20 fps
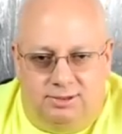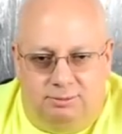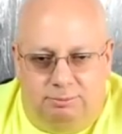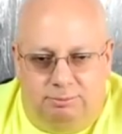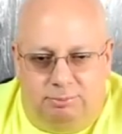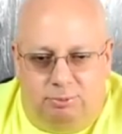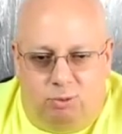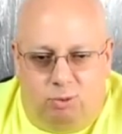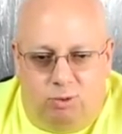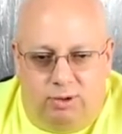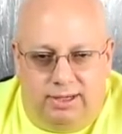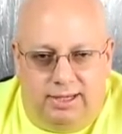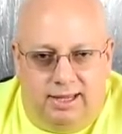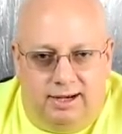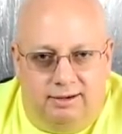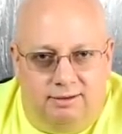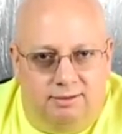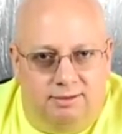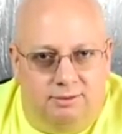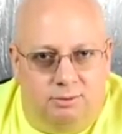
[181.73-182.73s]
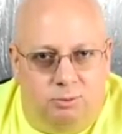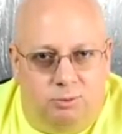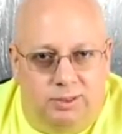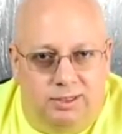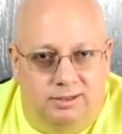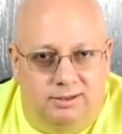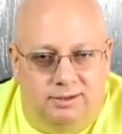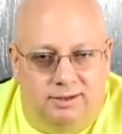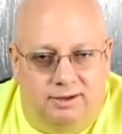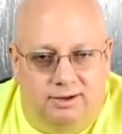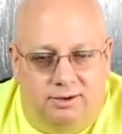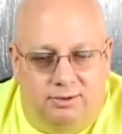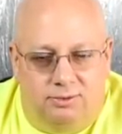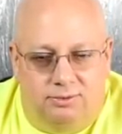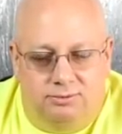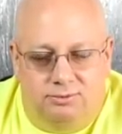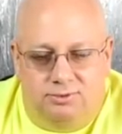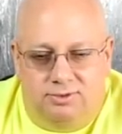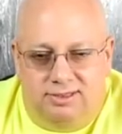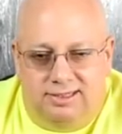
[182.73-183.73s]
you know, pouring out of the
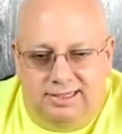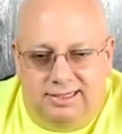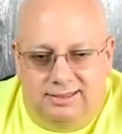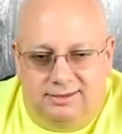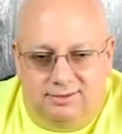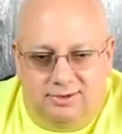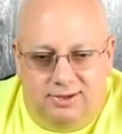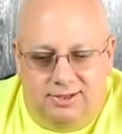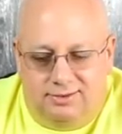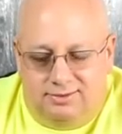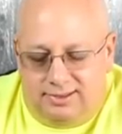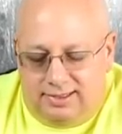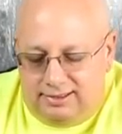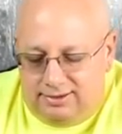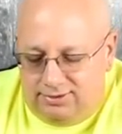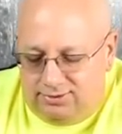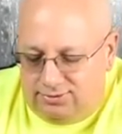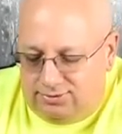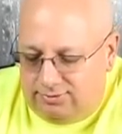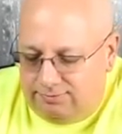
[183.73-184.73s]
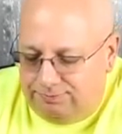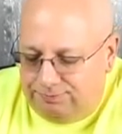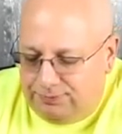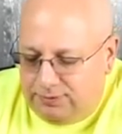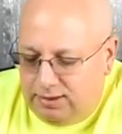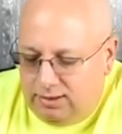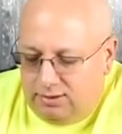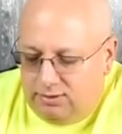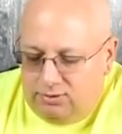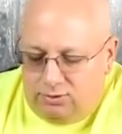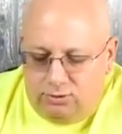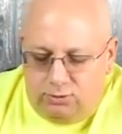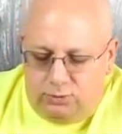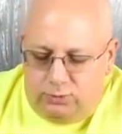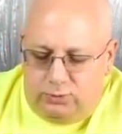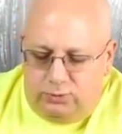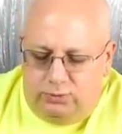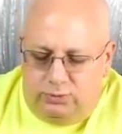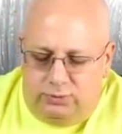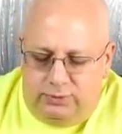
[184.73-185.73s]
window, bleeding to antennas?
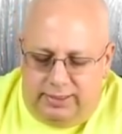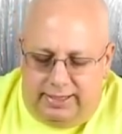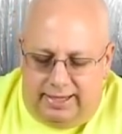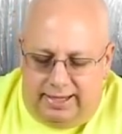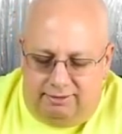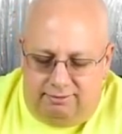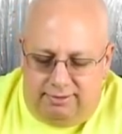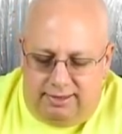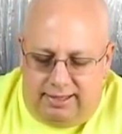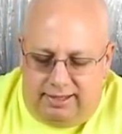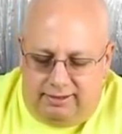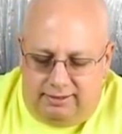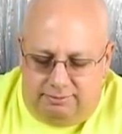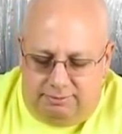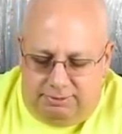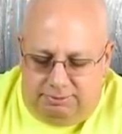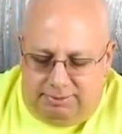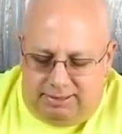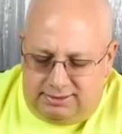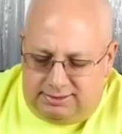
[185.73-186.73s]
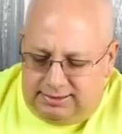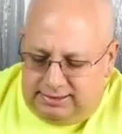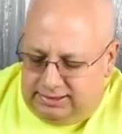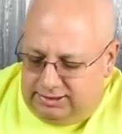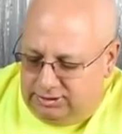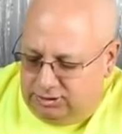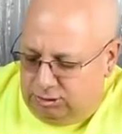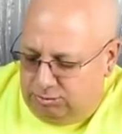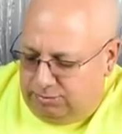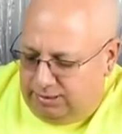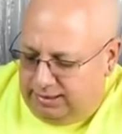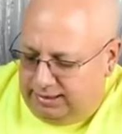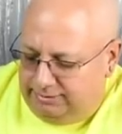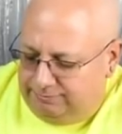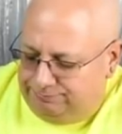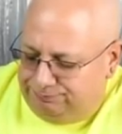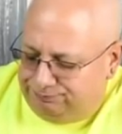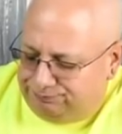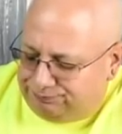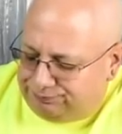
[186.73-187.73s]
Who, who would have that? I mean, basically nobody.